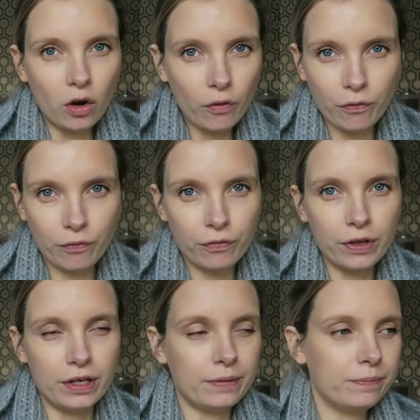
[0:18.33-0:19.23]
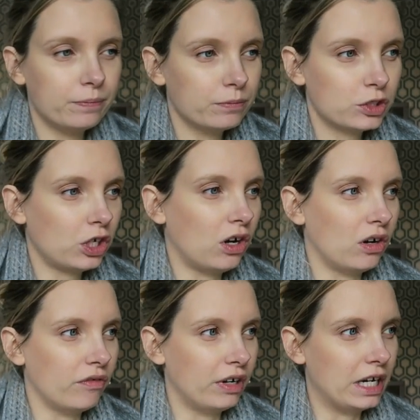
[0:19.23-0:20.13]
off the
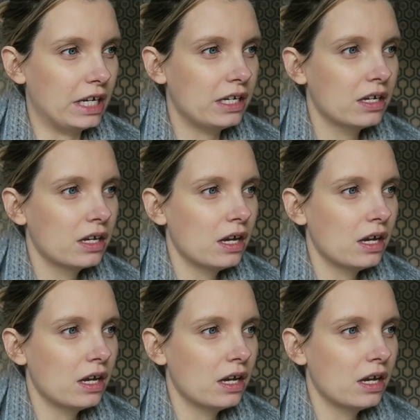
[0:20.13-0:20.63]
chart really,